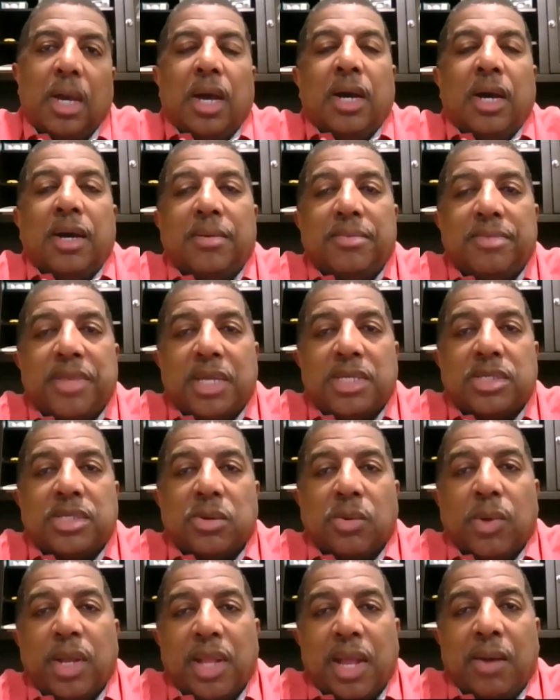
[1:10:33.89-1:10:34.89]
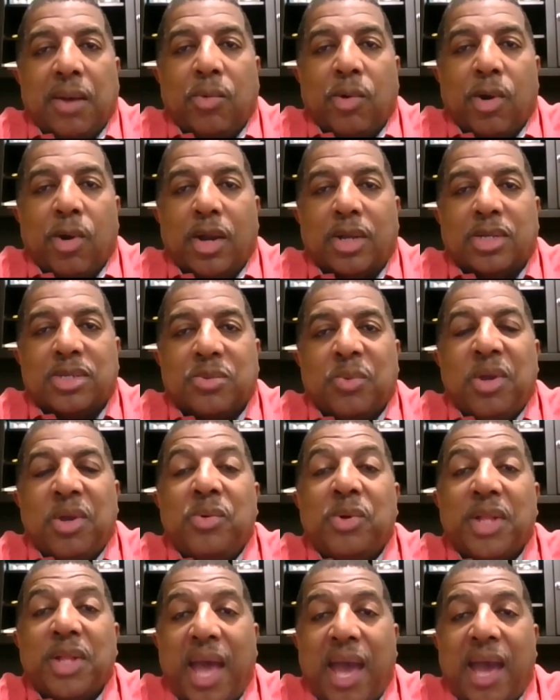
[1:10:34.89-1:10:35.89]
That's the way that works. We
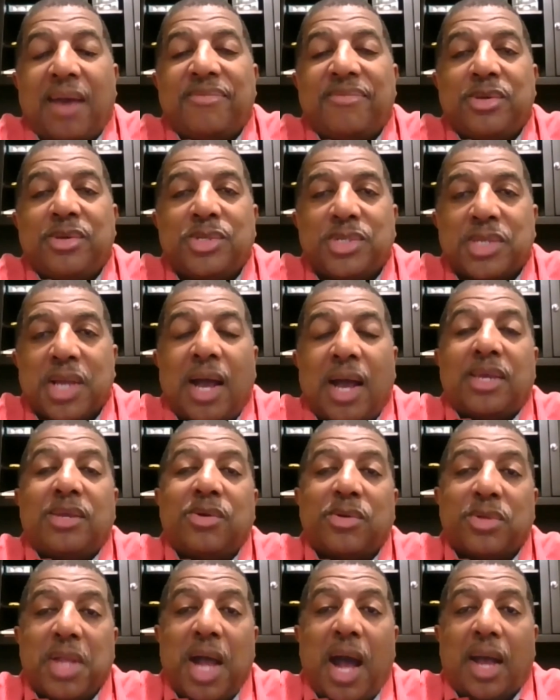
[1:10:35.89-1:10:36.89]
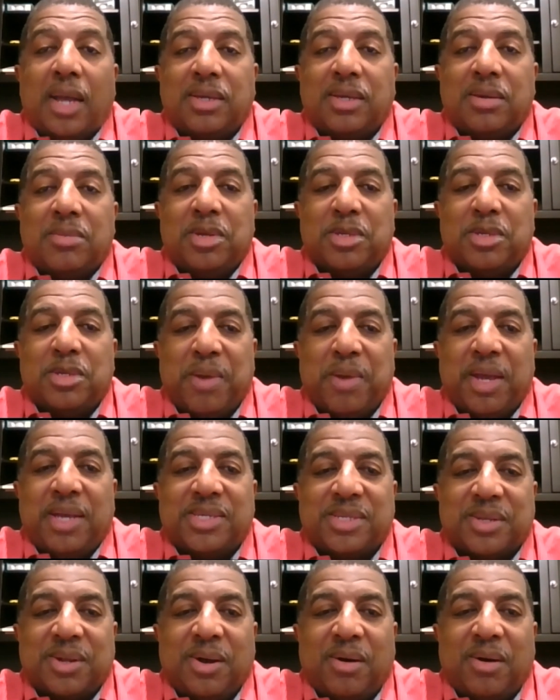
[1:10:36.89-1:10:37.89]
would have you sign your documents
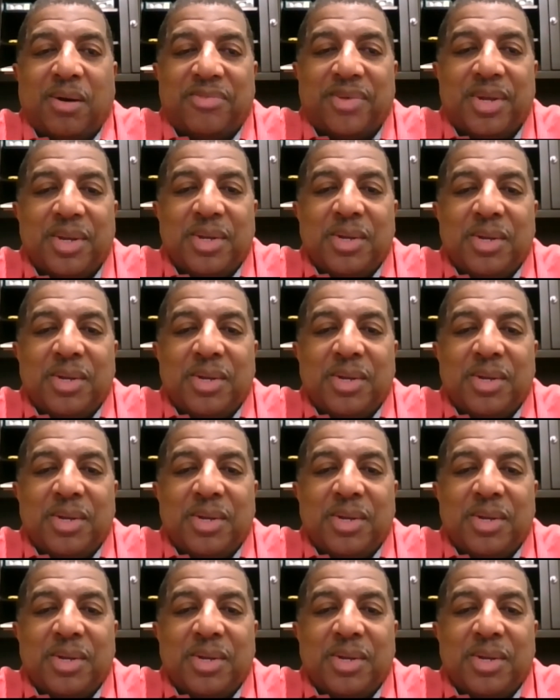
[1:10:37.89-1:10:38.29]
based off